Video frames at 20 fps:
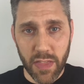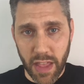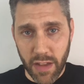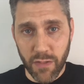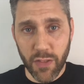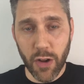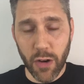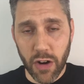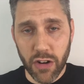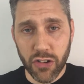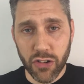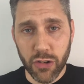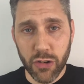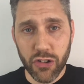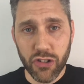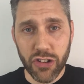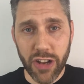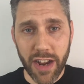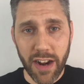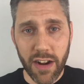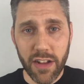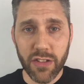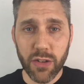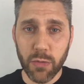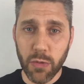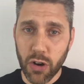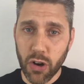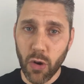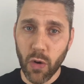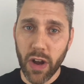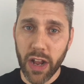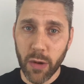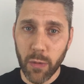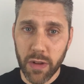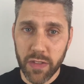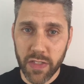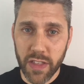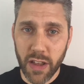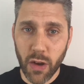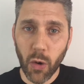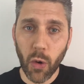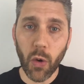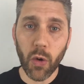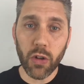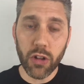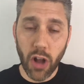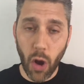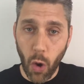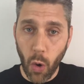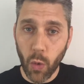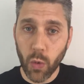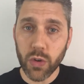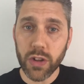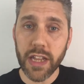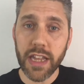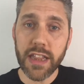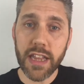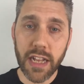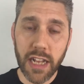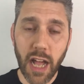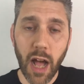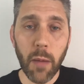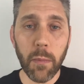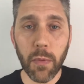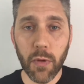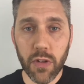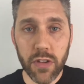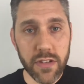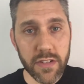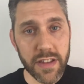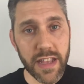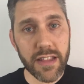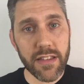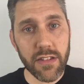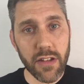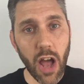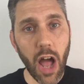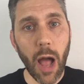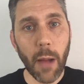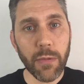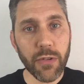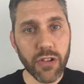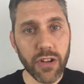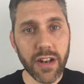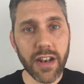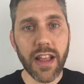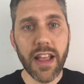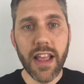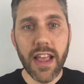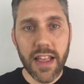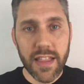if there are 2 chairs and we're going with the whole only the couple sits option,